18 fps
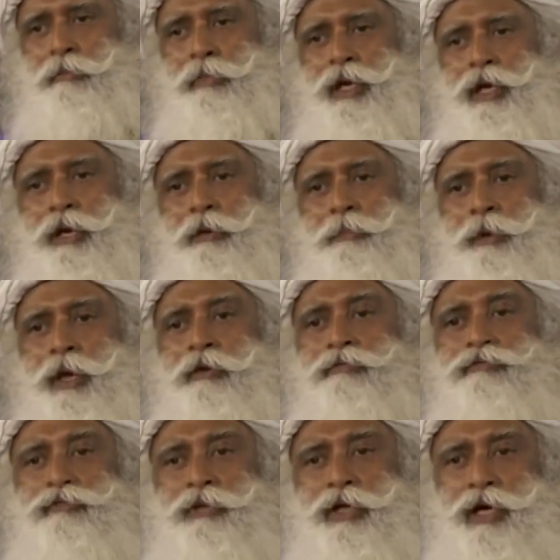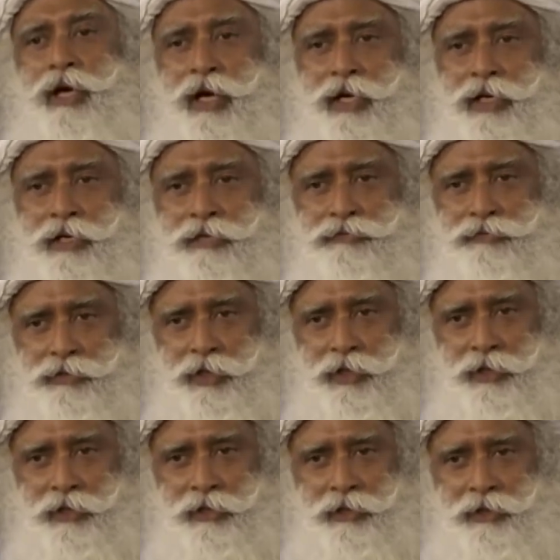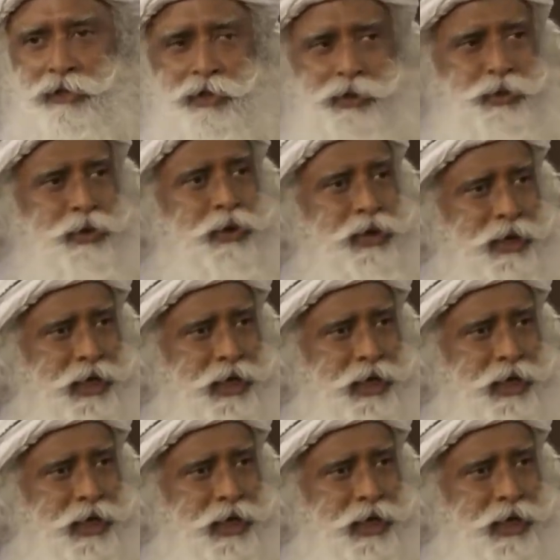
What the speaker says: make up every kind of thing. You're an